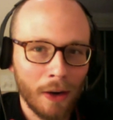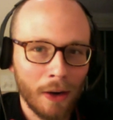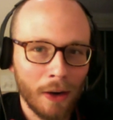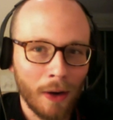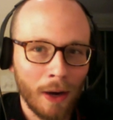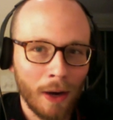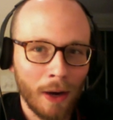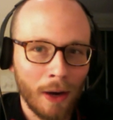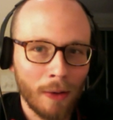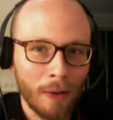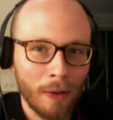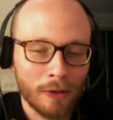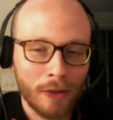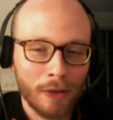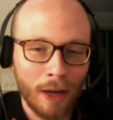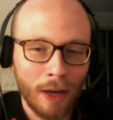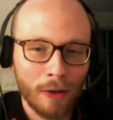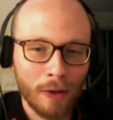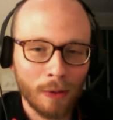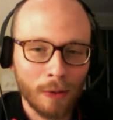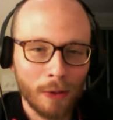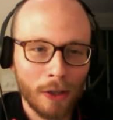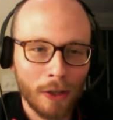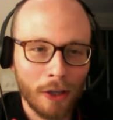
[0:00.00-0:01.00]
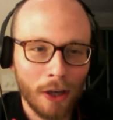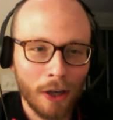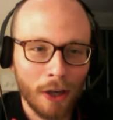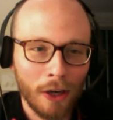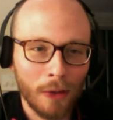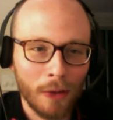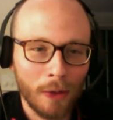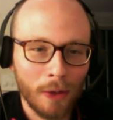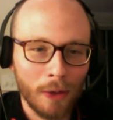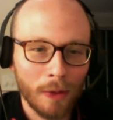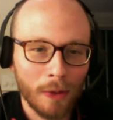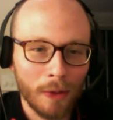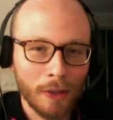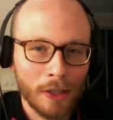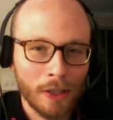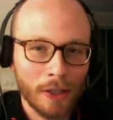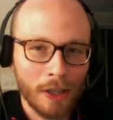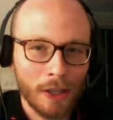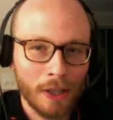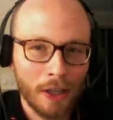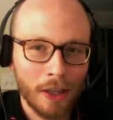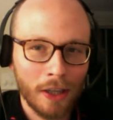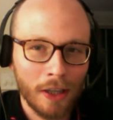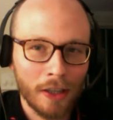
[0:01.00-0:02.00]
was pretty gutted when he went to
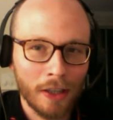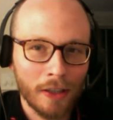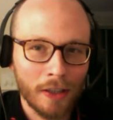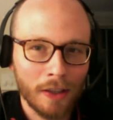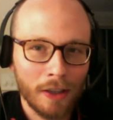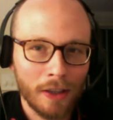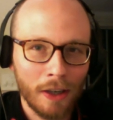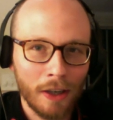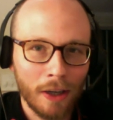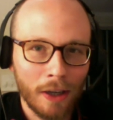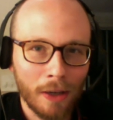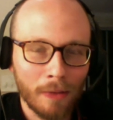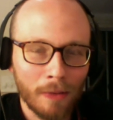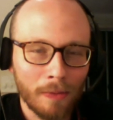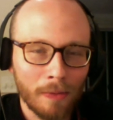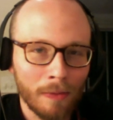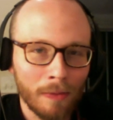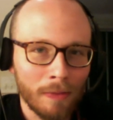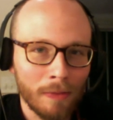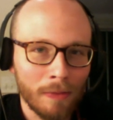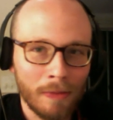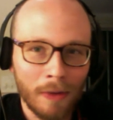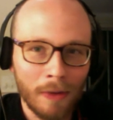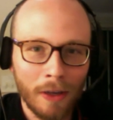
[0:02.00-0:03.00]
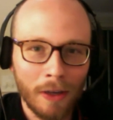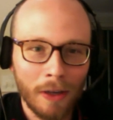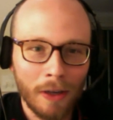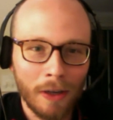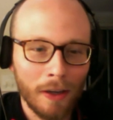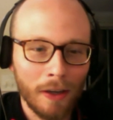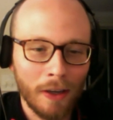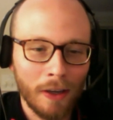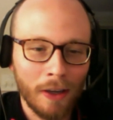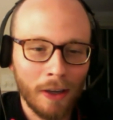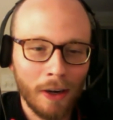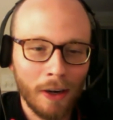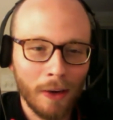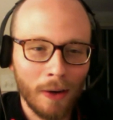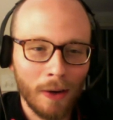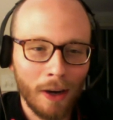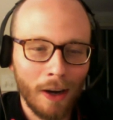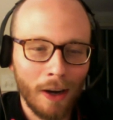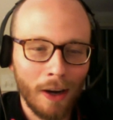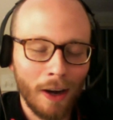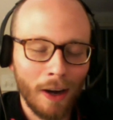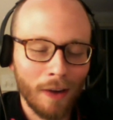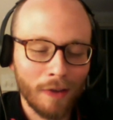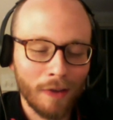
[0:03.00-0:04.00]
City, and I
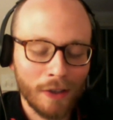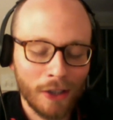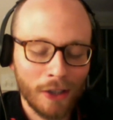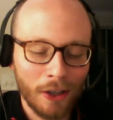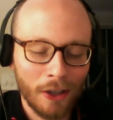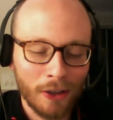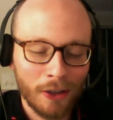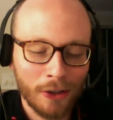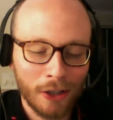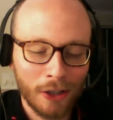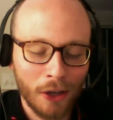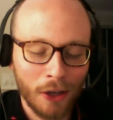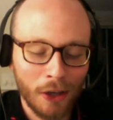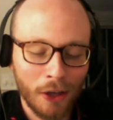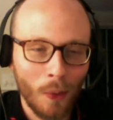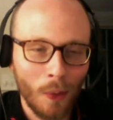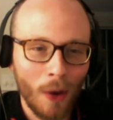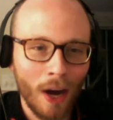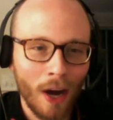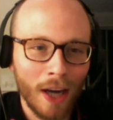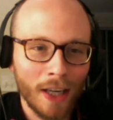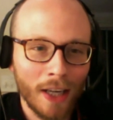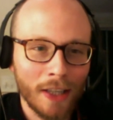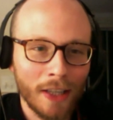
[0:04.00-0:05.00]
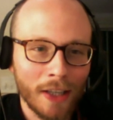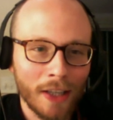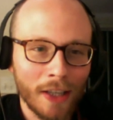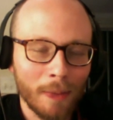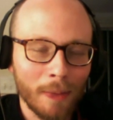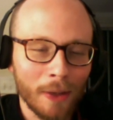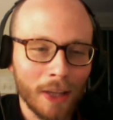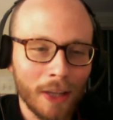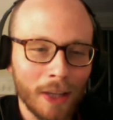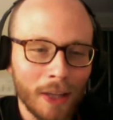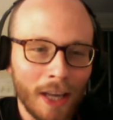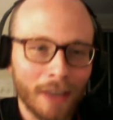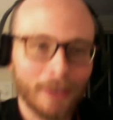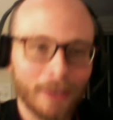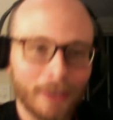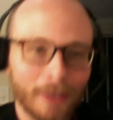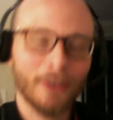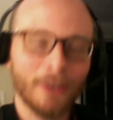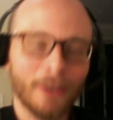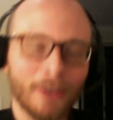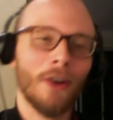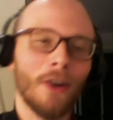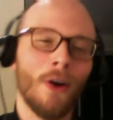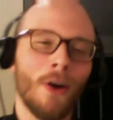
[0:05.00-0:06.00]
obviously understand why he did it, but that
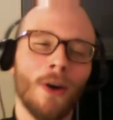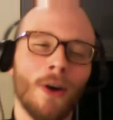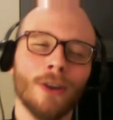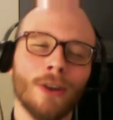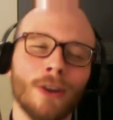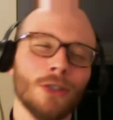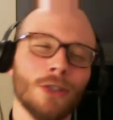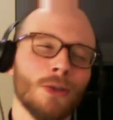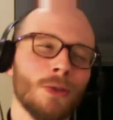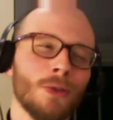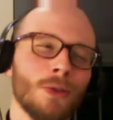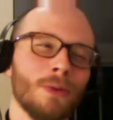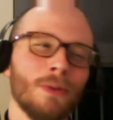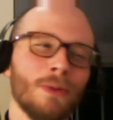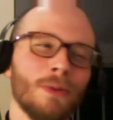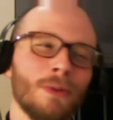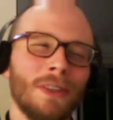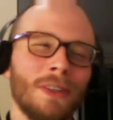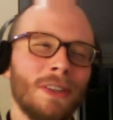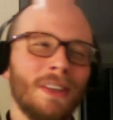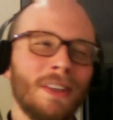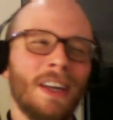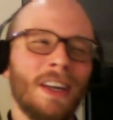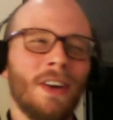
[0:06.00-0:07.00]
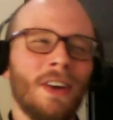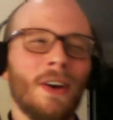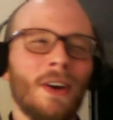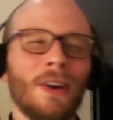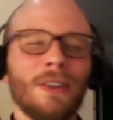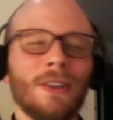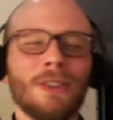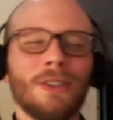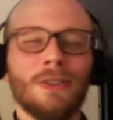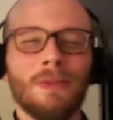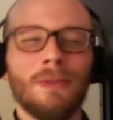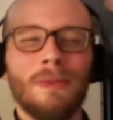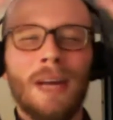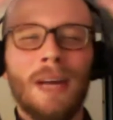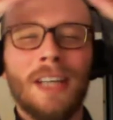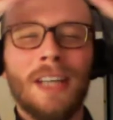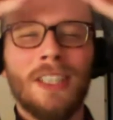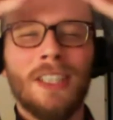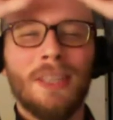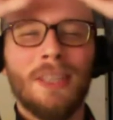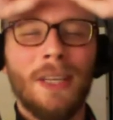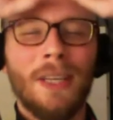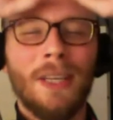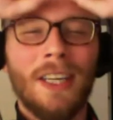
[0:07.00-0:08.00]
Arsenal match
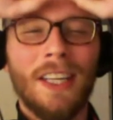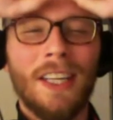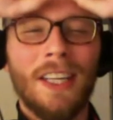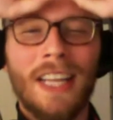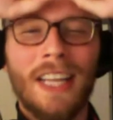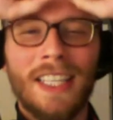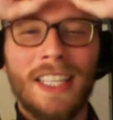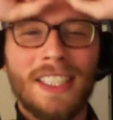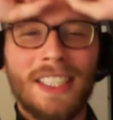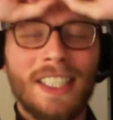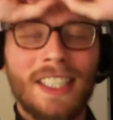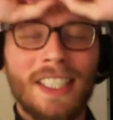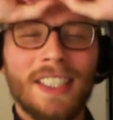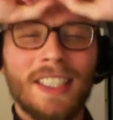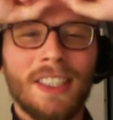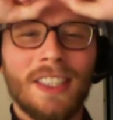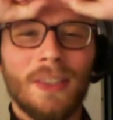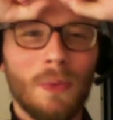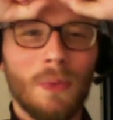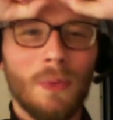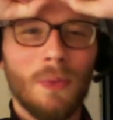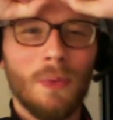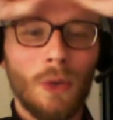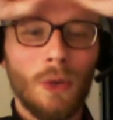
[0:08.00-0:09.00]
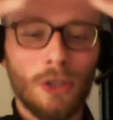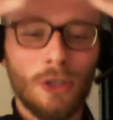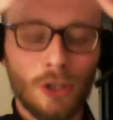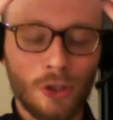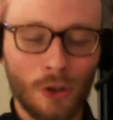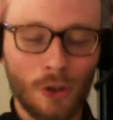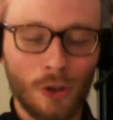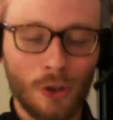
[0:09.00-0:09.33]
at the beginning of that season was